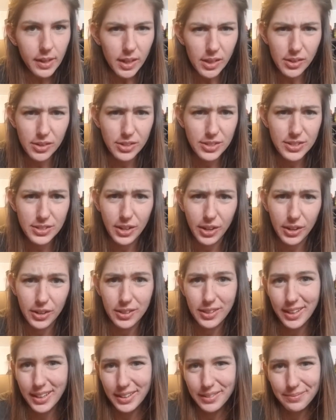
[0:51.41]
They're just
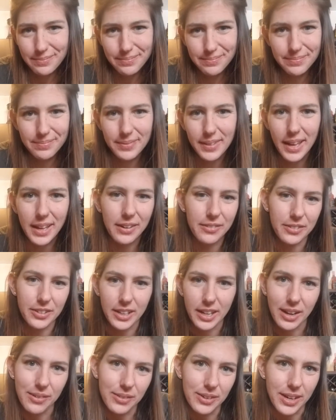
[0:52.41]
called, I don't really
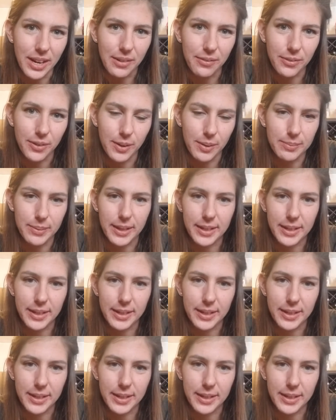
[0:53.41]
have a name for them,